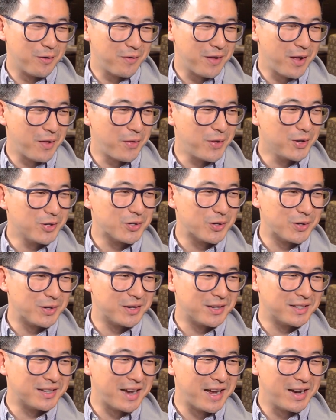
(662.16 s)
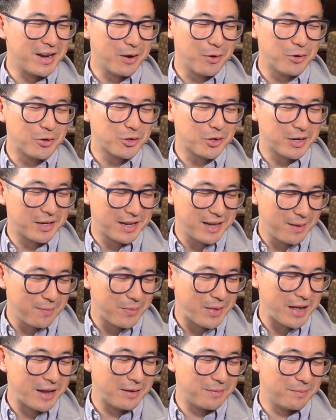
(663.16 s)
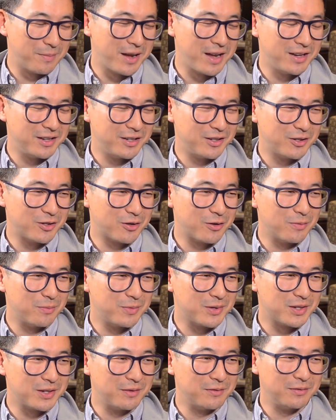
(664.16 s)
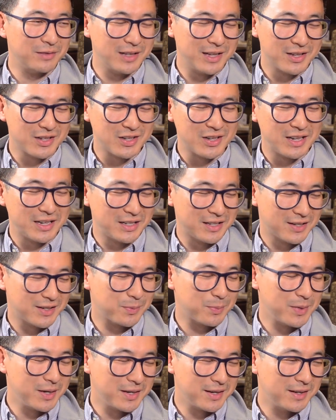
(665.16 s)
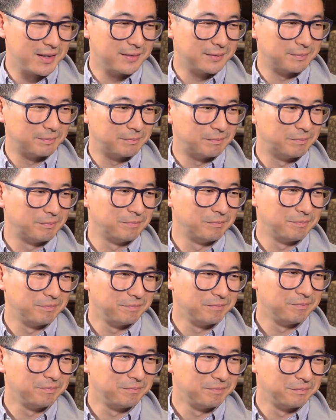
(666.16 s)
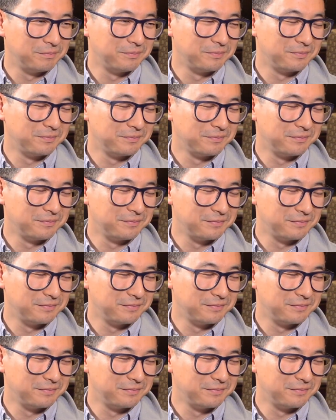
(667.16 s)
of how things are designed, I always try to keep that in mind in terms of listening to speaking. Yeah, that's